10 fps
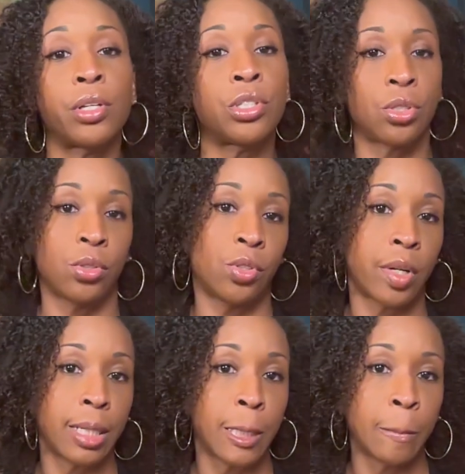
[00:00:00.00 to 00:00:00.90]
their
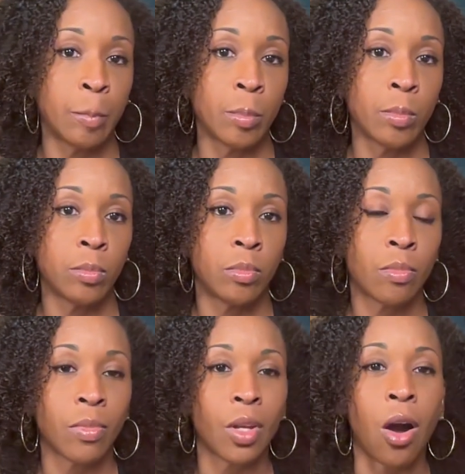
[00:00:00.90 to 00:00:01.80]
children,
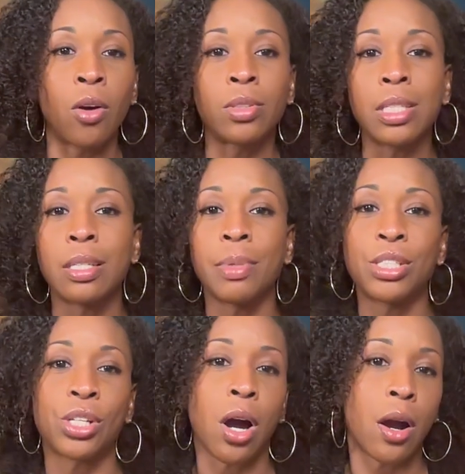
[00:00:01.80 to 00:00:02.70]
only to be
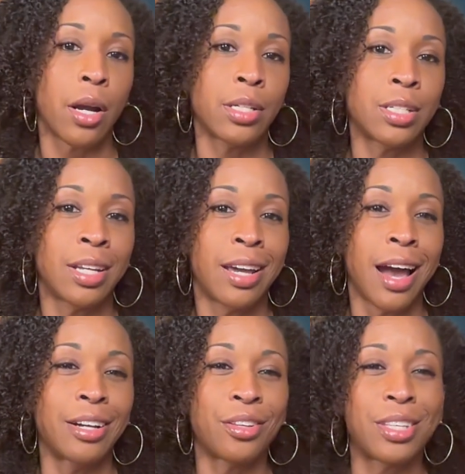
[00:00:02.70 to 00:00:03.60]
charged
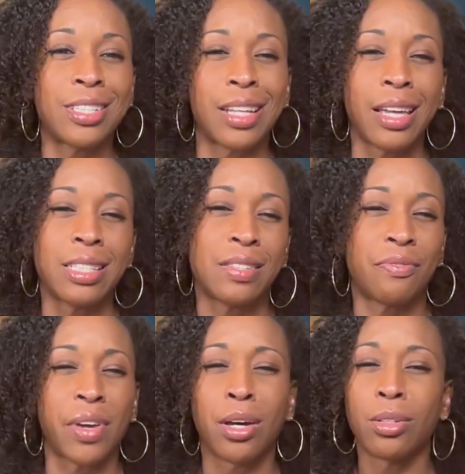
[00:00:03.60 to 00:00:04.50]
under the state's
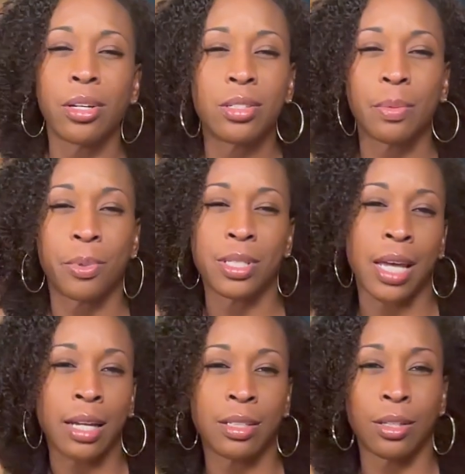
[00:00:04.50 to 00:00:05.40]
failure to
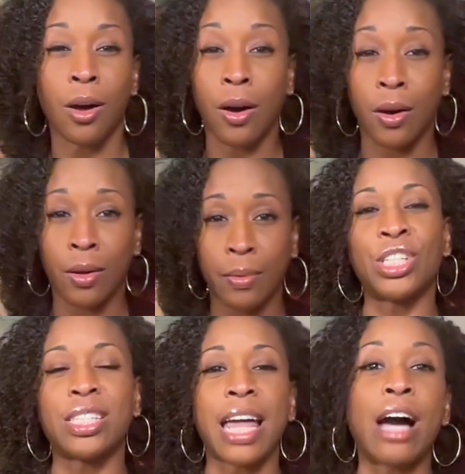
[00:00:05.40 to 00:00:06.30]
protect law.
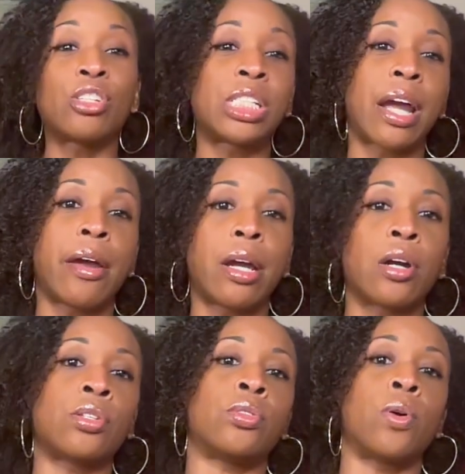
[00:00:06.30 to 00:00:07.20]
She's now sharing
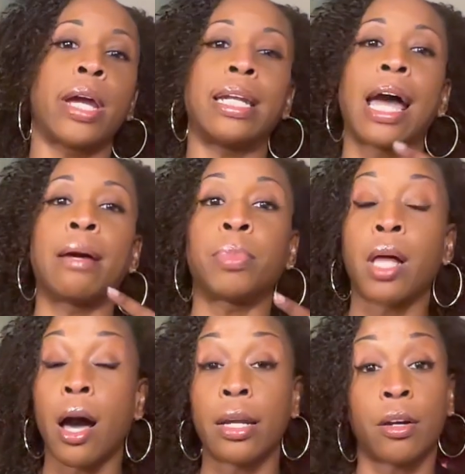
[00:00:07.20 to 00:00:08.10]
her story, and I
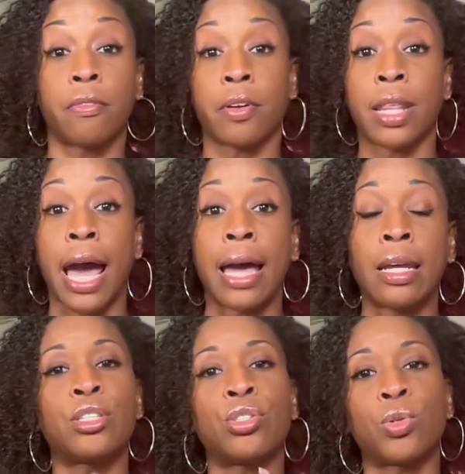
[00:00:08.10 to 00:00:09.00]
applaud her for that.
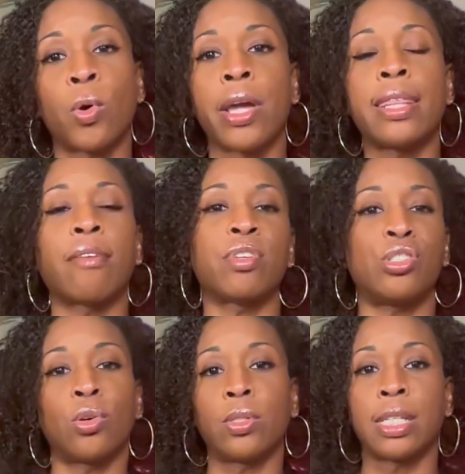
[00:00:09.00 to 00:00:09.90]
A story that
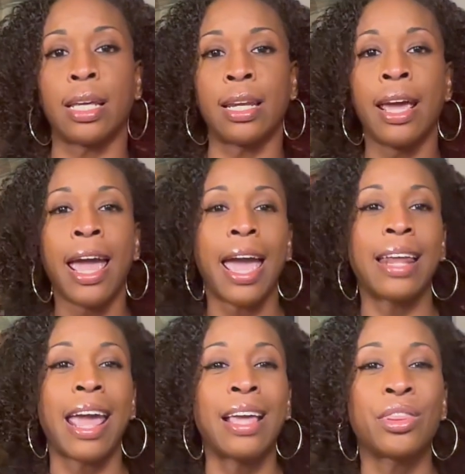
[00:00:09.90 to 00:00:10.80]
resulted
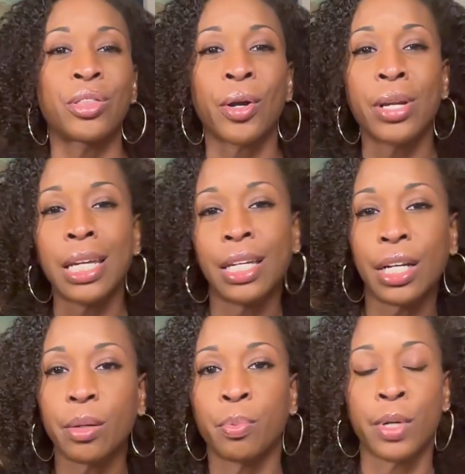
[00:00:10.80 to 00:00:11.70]
in a
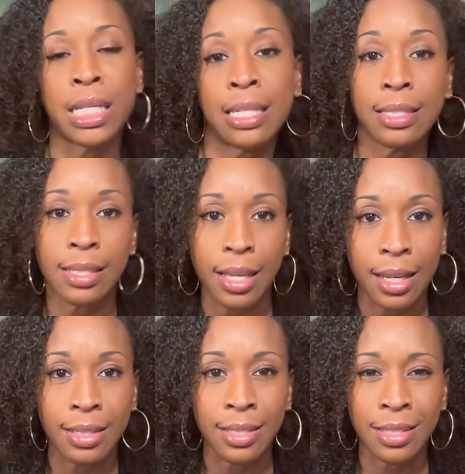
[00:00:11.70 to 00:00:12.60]
30-year prison
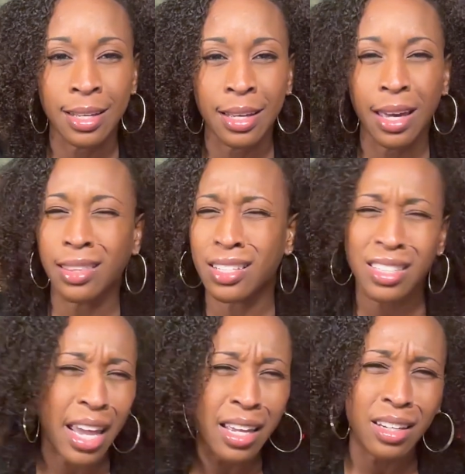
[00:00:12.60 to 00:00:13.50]
sentence in the
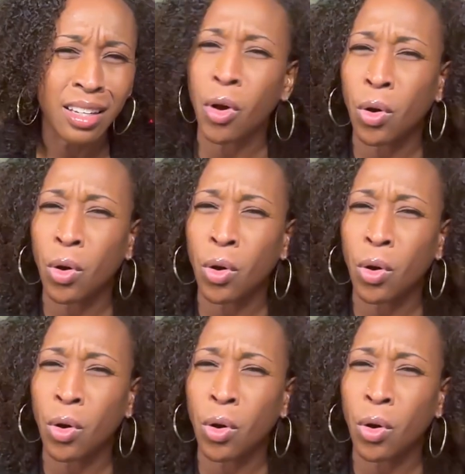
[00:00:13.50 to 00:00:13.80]
state of